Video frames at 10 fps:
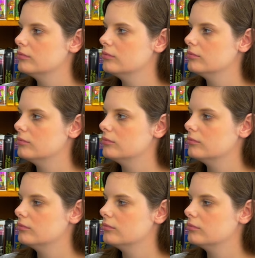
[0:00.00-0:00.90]

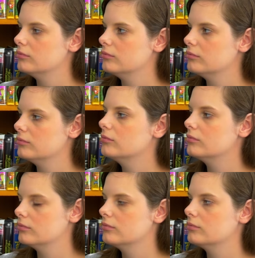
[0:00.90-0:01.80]

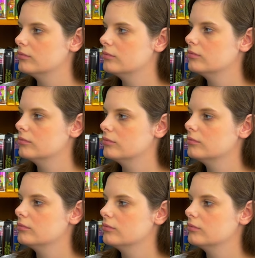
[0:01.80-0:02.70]

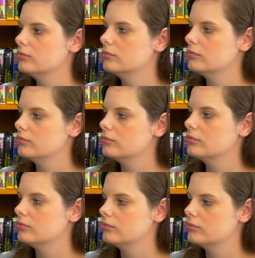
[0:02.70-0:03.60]

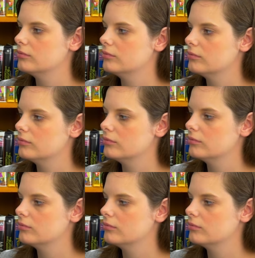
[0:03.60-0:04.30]
(silent)